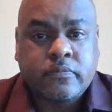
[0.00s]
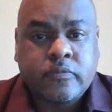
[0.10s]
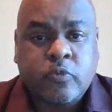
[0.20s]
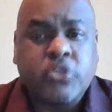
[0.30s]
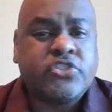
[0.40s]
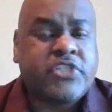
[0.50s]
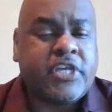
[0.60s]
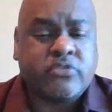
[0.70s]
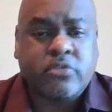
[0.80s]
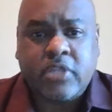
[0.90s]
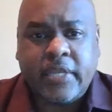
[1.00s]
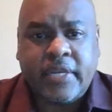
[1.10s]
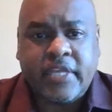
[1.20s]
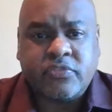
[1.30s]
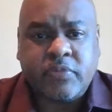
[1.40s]
What's your schedule look like
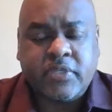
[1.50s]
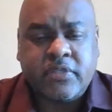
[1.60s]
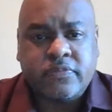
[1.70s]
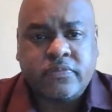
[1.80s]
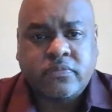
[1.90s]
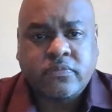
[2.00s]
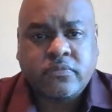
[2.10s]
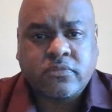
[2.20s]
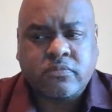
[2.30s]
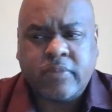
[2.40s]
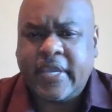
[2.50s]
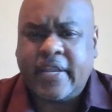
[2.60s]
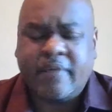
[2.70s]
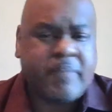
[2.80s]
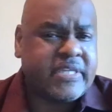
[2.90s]
next week? Man,
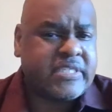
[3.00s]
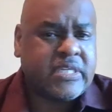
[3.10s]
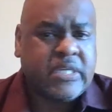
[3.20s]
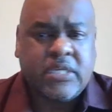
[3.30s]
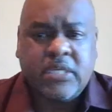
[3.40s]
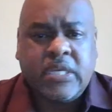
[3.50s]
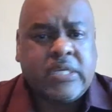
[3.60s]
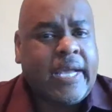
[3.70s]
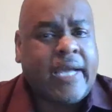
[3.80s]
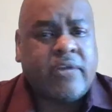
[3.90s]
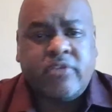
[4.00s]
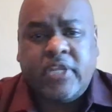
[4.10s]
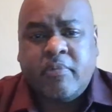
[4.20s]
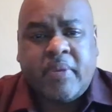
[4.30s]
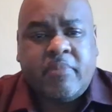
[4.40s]
I'm busy. I don't need
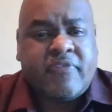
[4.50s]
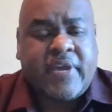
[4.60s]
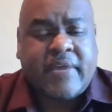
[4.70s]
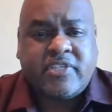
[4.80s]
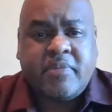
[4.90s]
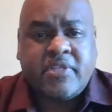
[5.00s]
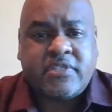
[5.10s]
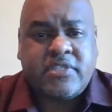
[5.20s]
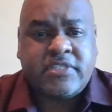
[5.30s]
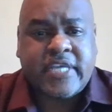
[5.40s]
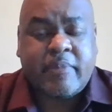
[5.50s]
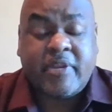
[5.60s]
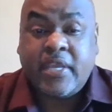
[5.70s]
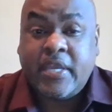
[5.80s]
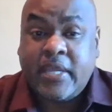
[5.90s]
but maybe five, ten minutes of your time. And
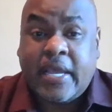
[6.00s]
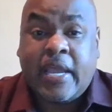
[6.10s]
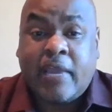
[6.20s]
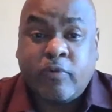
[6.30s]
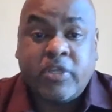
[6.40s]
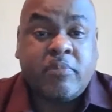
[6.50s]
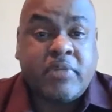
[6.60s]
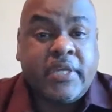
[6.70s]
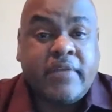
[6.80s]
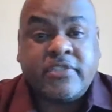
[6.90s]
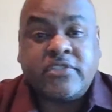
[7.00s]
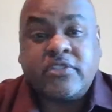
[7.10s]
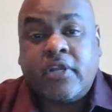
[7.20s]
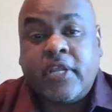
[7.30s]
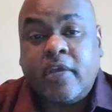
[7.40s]
again, I, I really believe this is
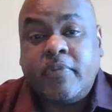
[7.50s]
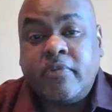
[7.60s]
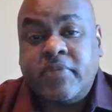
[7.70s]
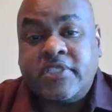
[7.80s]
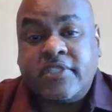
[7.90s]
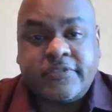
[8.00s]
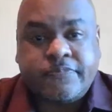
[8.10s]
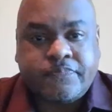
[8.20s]
going to help your business.